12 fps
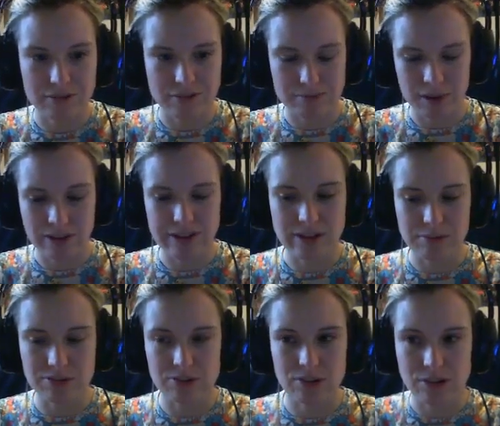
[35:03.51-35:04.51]
and buying up
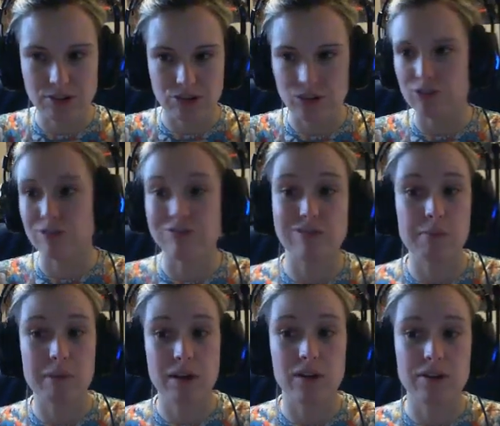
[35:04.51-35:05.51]
stock just to flip
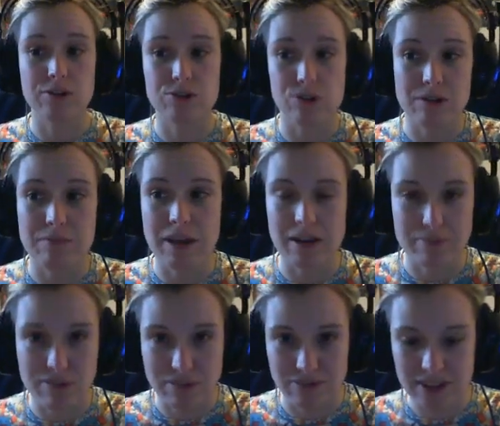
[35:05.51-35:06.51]
it on and try and make a
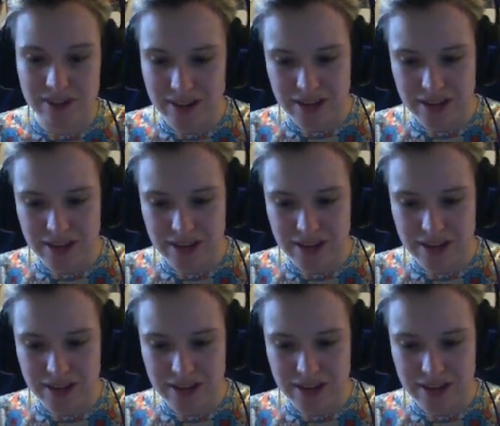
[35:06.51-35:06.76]
profit,